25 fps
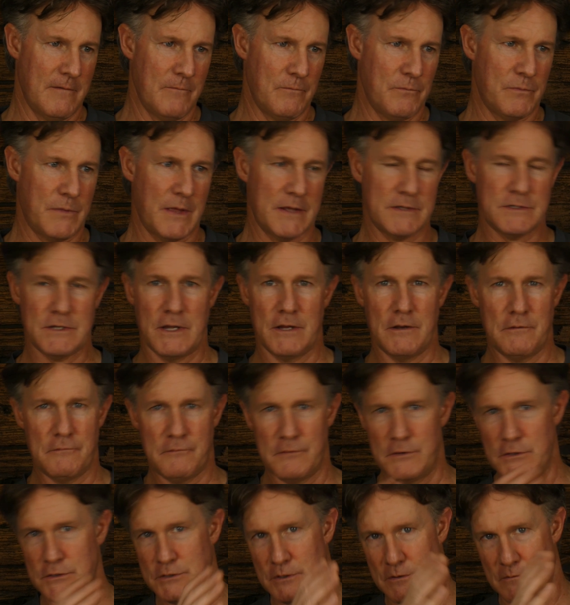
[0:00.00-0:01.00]
they say to
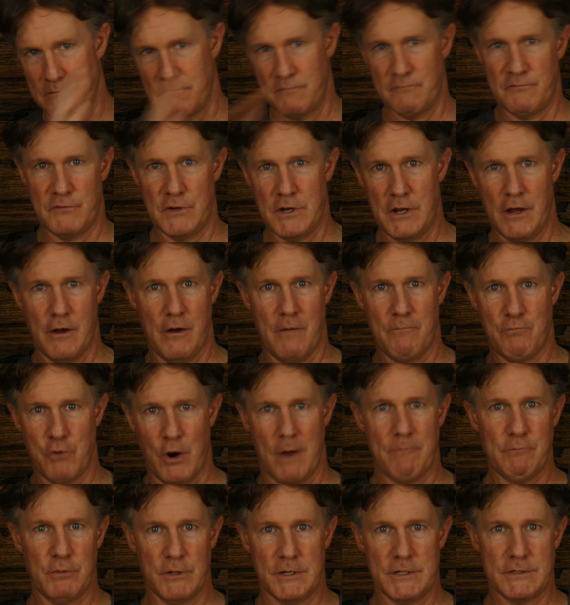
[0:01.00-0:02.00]
finish a video
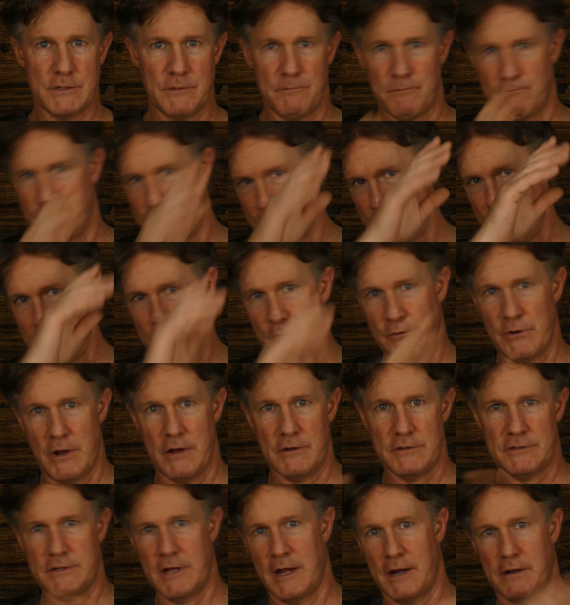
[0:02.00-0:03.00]
abruptly so people
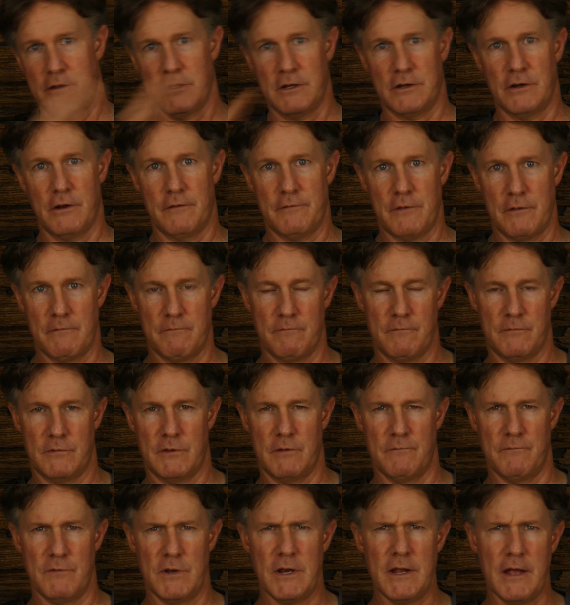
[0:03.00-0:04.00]
don't start clicking off
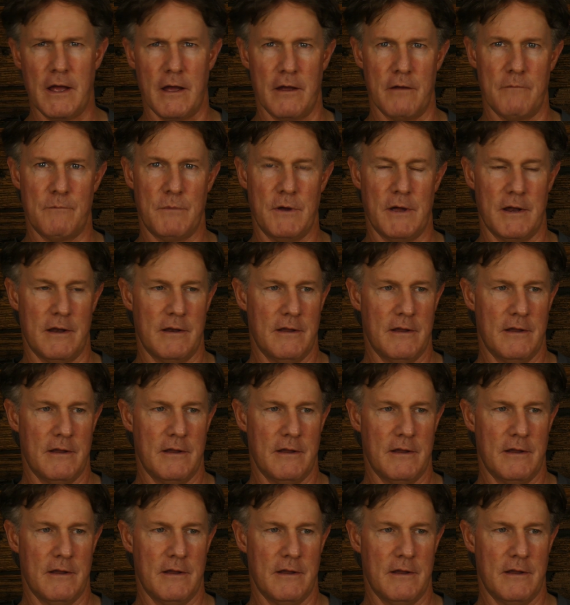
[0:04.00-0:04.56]
the video, but